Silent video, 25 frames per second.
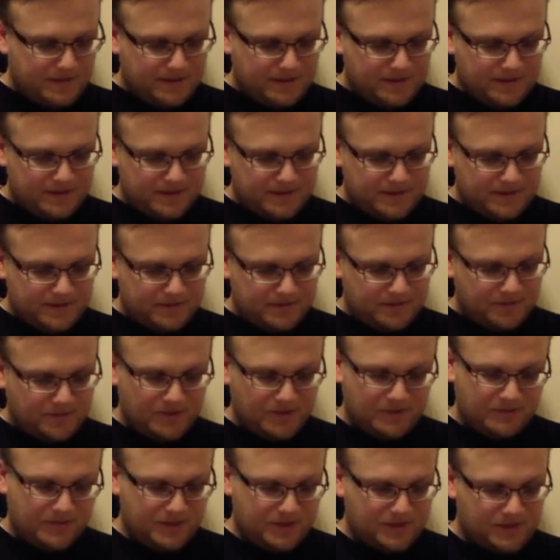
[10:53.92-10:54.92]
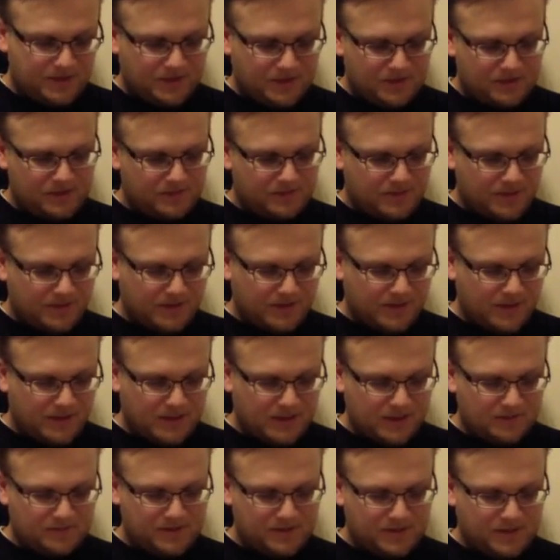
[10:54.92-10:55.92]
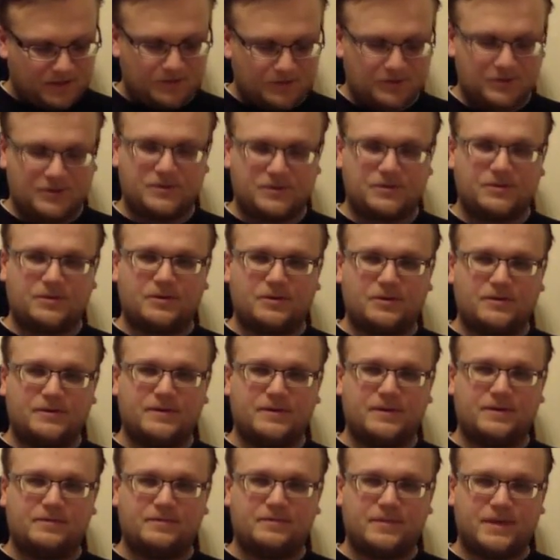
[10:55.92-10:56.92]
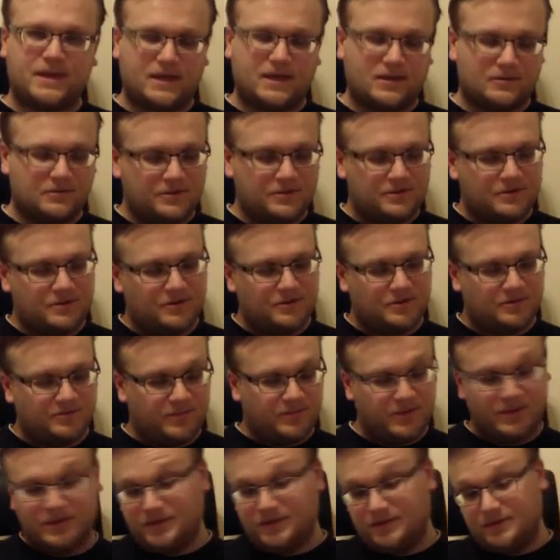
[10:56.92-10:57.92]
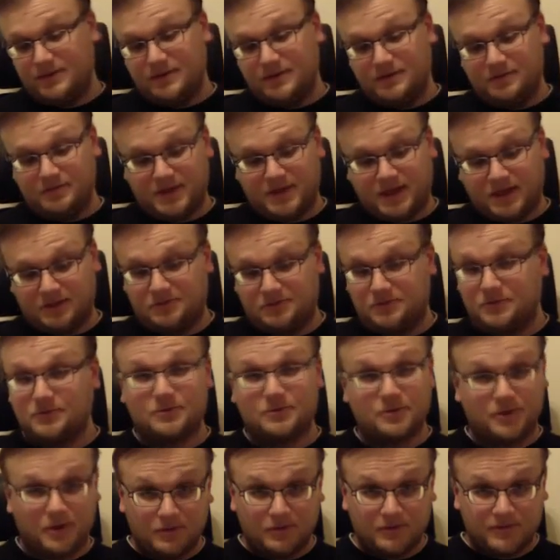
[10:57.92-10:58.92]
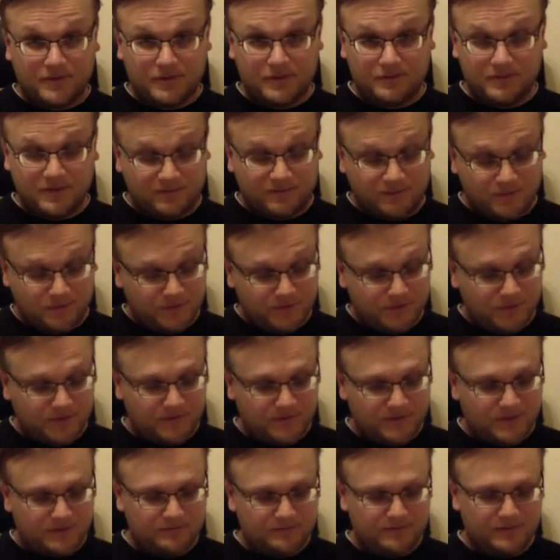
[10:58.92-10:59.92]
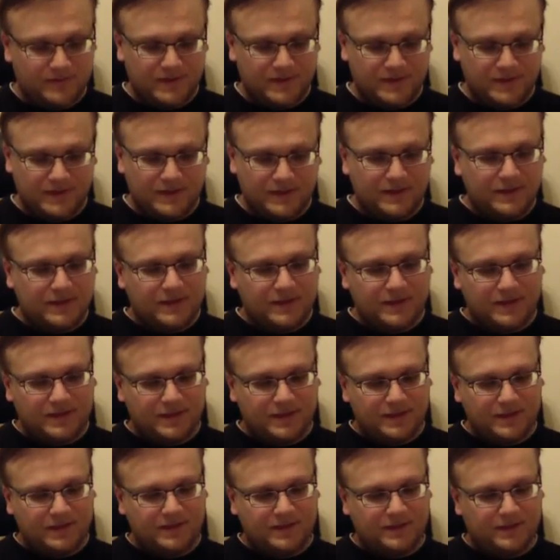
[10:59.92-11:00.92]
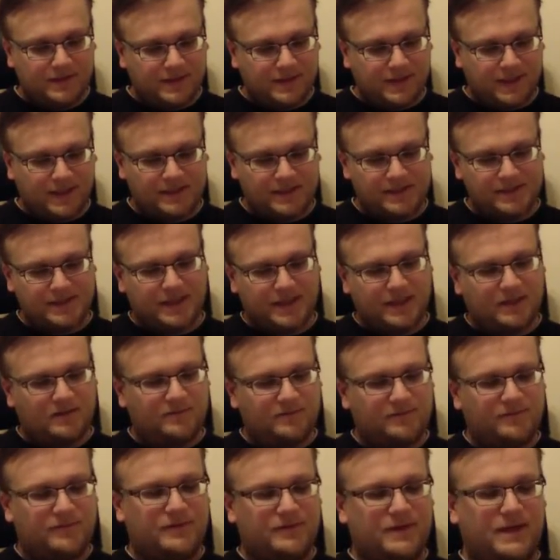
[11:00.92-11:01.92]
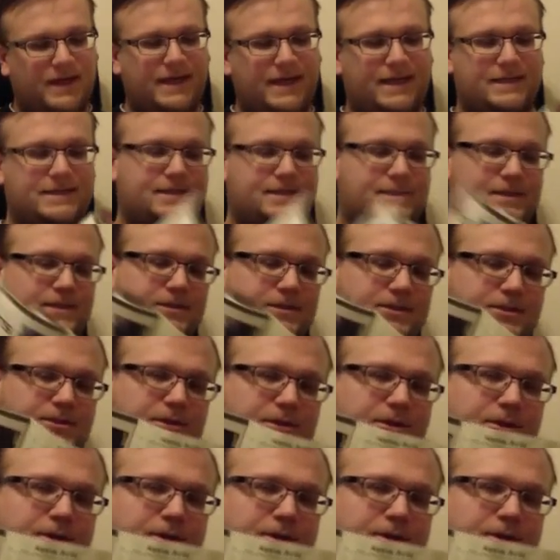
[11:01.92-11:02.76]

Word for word: and uh, pretty much talks about hops, how to store them, how to pick them, how to grow them if you grow them. Uh, it has alpha acid